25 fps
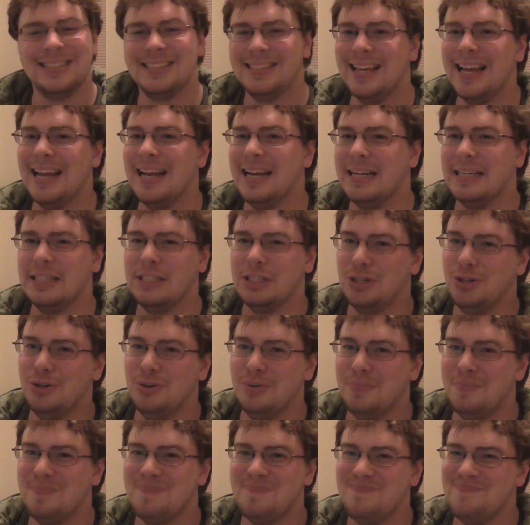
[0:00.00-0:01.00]
Senate
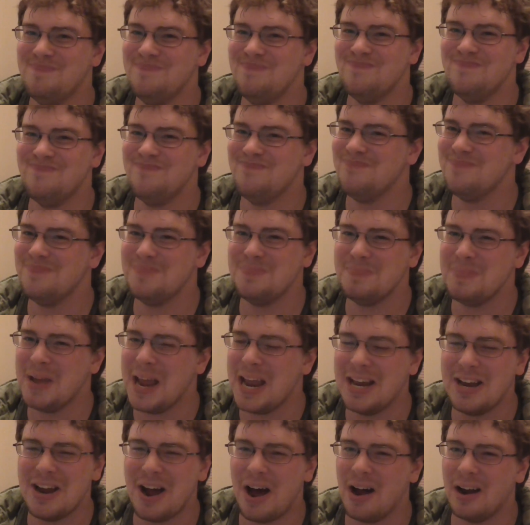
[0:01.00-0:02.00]
who
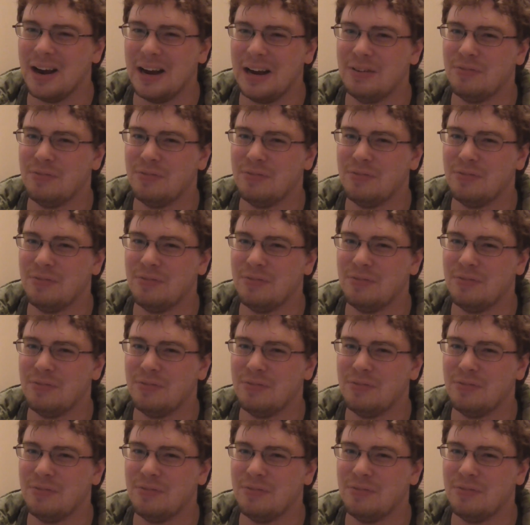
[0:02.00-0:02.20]
may not